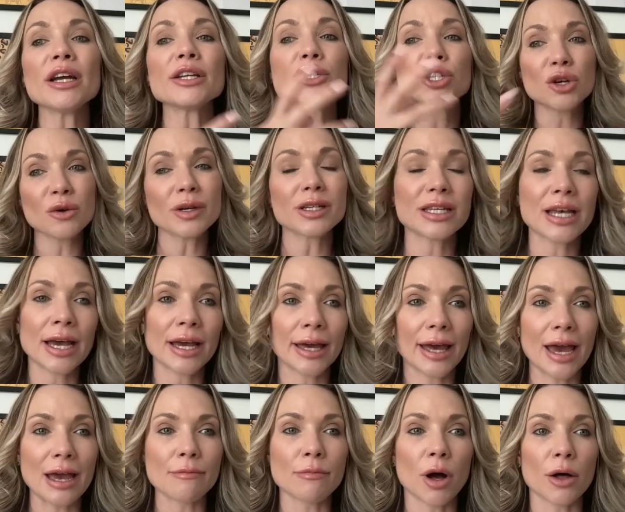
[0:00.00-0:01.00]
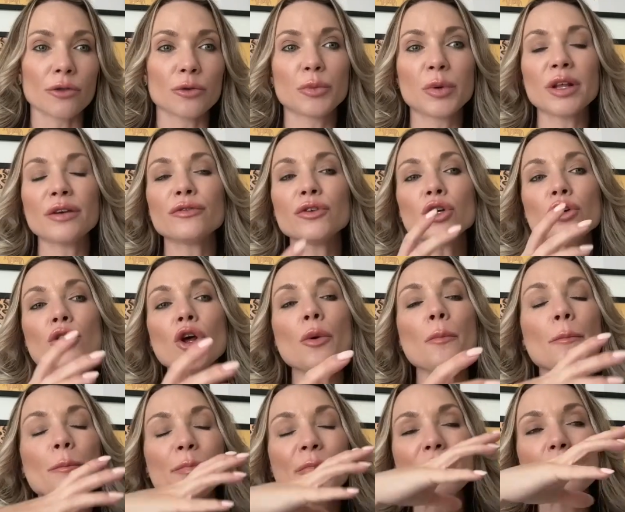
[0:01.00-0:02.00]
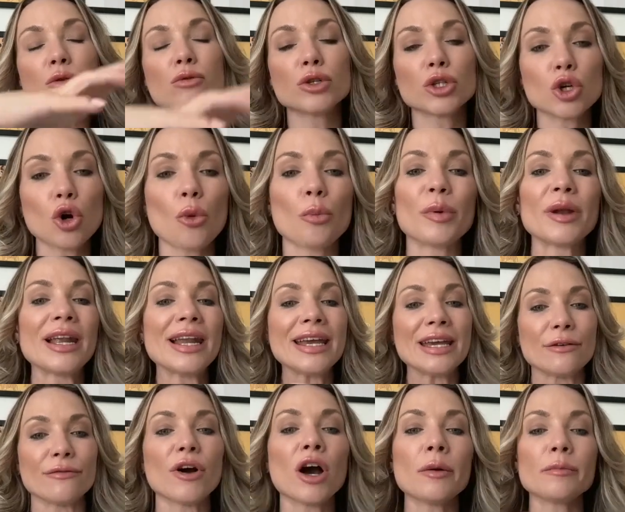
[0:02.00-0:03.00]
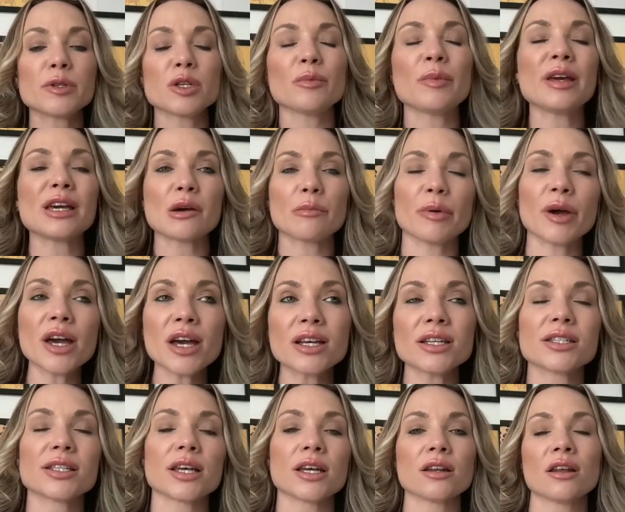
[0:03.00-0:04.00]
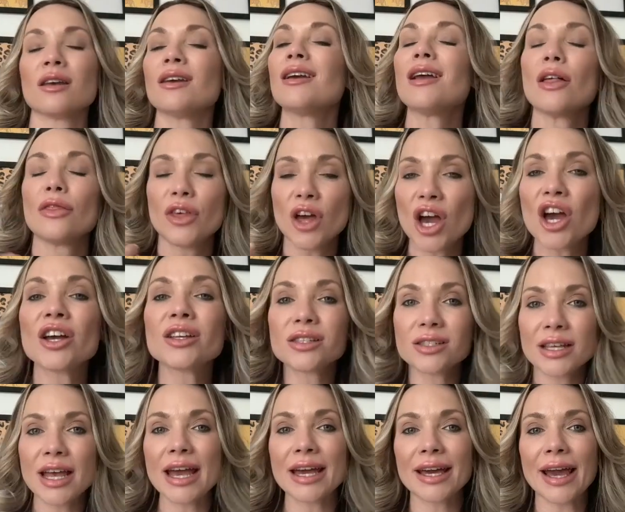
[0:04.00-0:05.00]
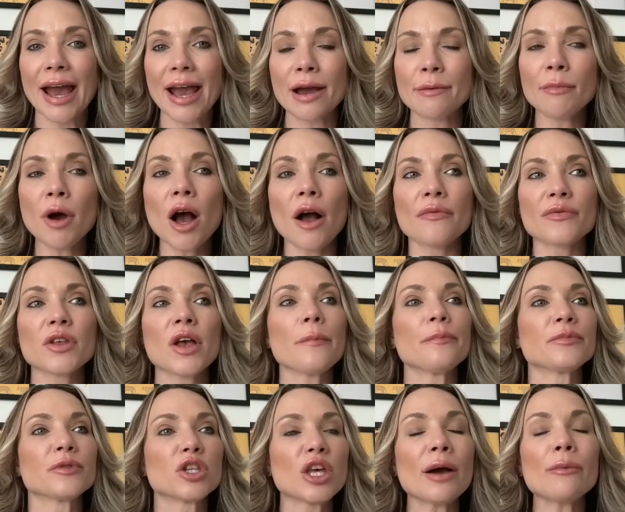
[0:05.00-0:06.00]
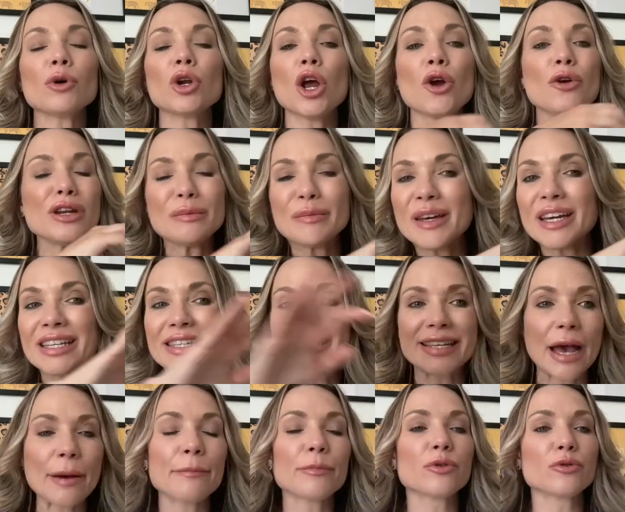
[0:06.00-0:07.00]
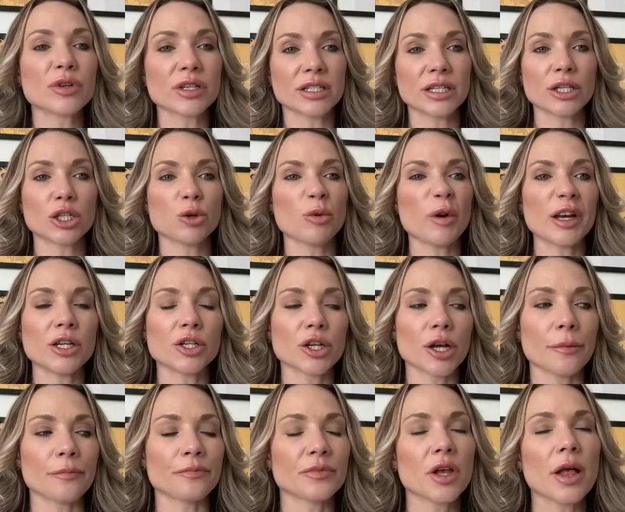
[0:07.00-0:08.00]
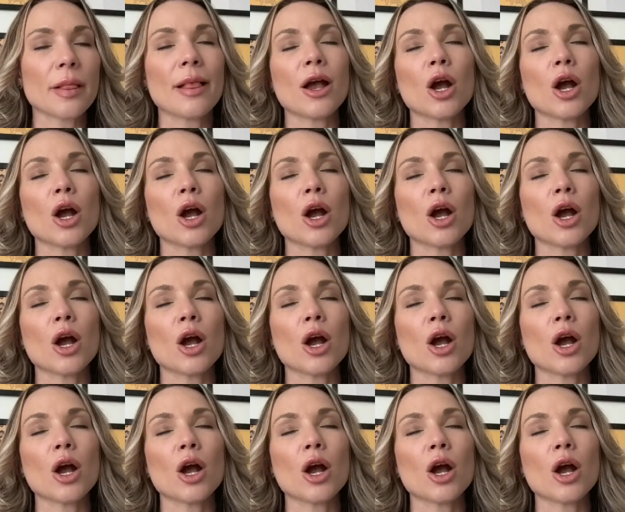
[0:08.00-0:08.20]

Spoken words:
might do a 10K month. But if you don't build your belief up to being a person that earns 10K a month, that will only be a temporary situation.